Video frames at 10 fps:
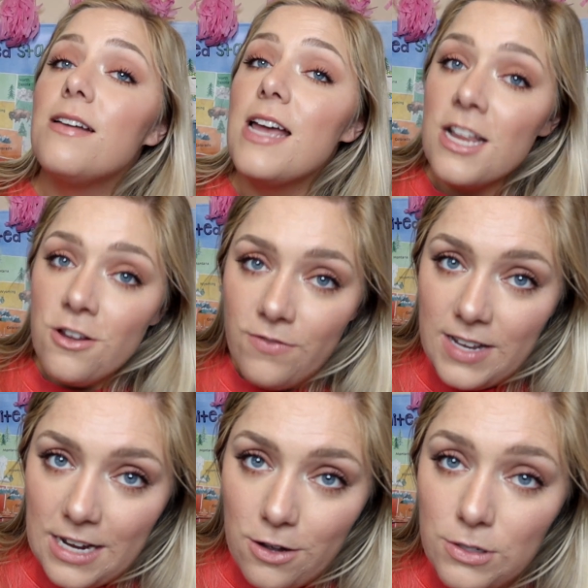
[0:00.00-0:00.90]
In your
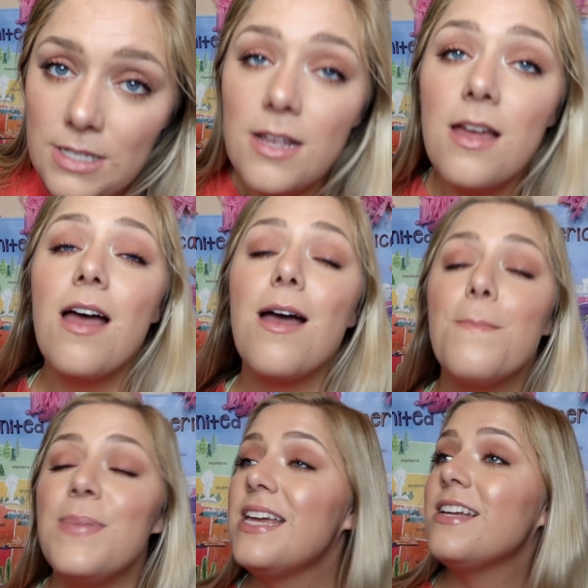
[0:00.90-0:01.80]
videos,
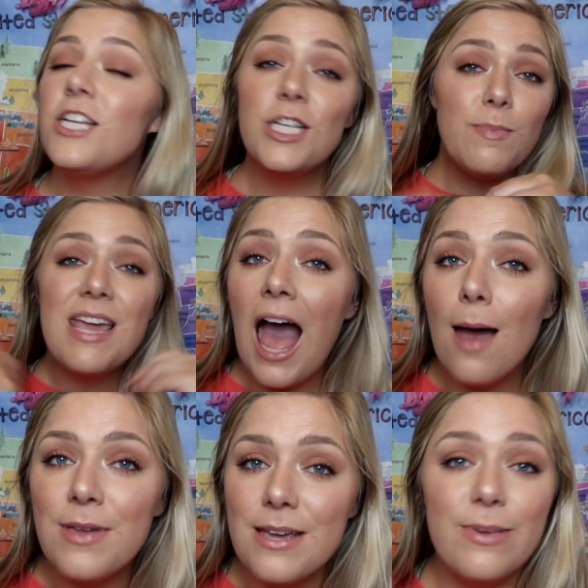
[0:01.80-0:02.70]
just be
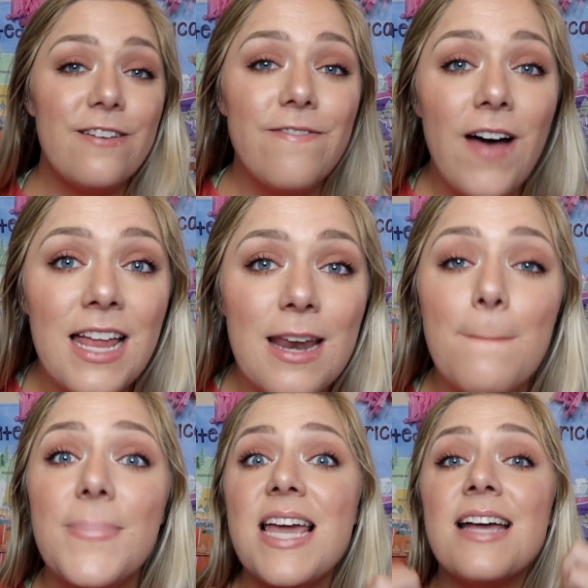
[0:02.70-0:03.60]
happy, be
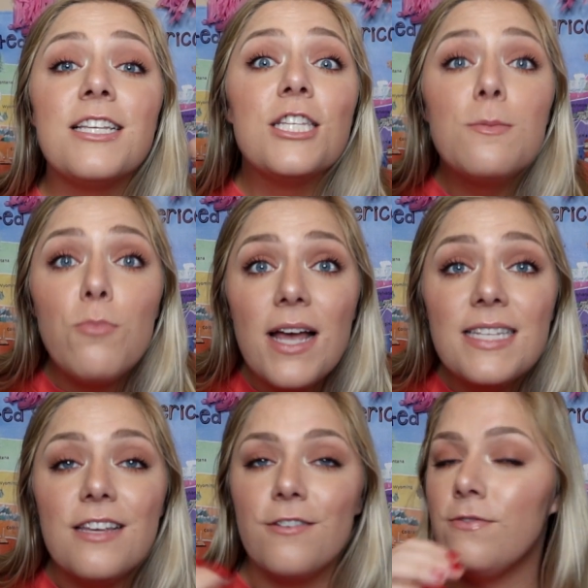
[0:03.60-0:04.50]
fun, be
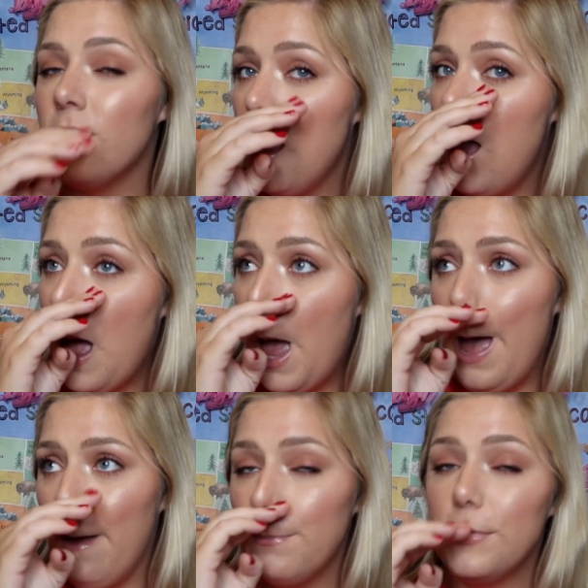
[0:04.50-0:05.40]
expressive.
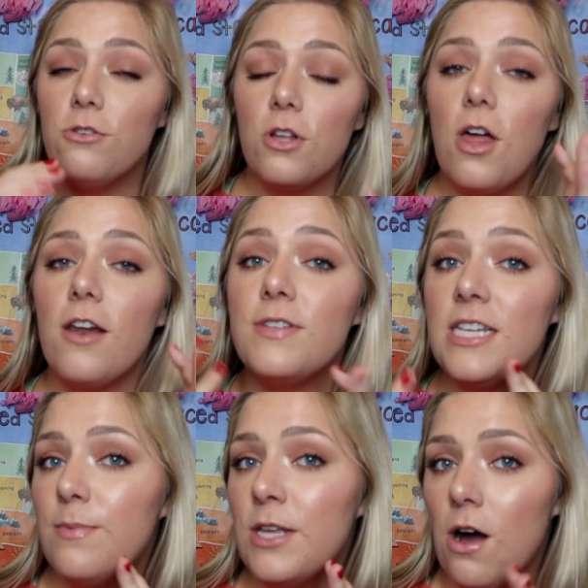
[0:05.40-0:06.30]
Use a lot of
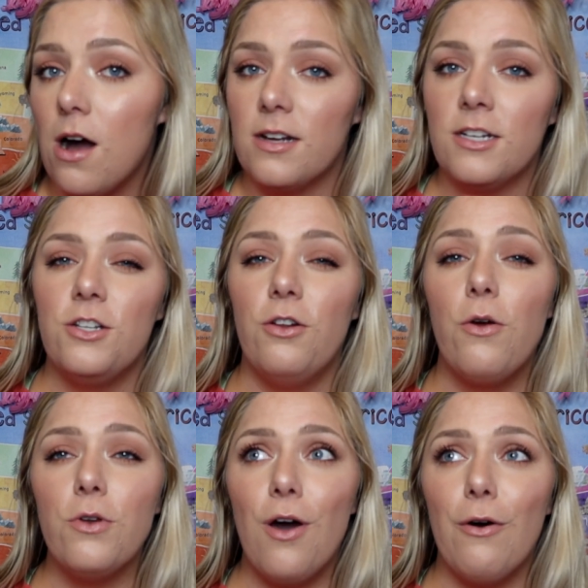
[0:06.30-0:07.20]
TPR, because you
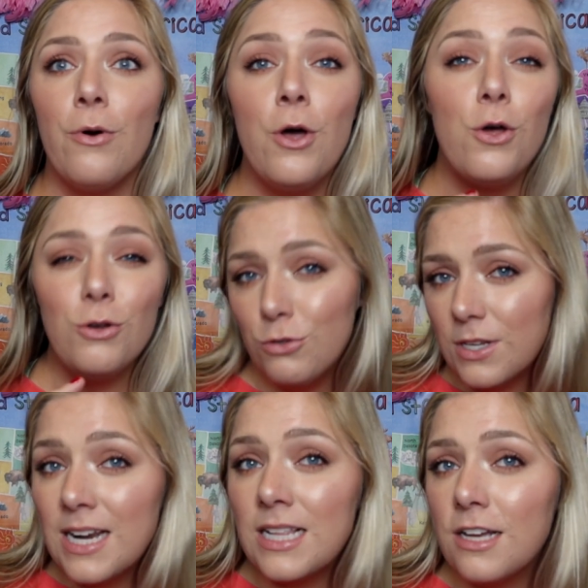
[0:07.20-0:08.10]
don't know who's
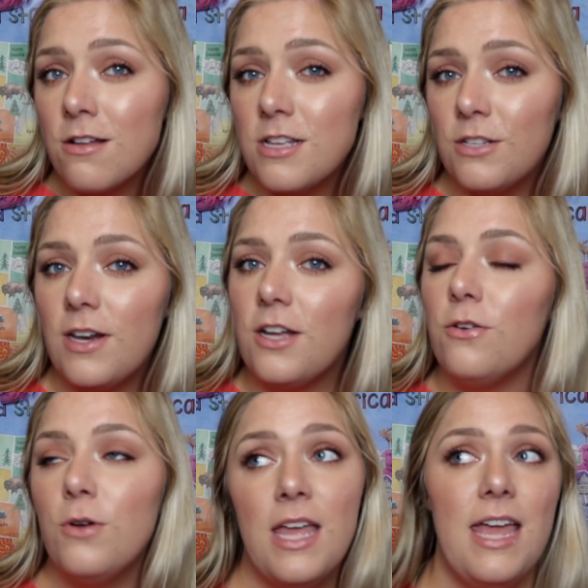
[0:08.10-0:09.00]
going to click on this video.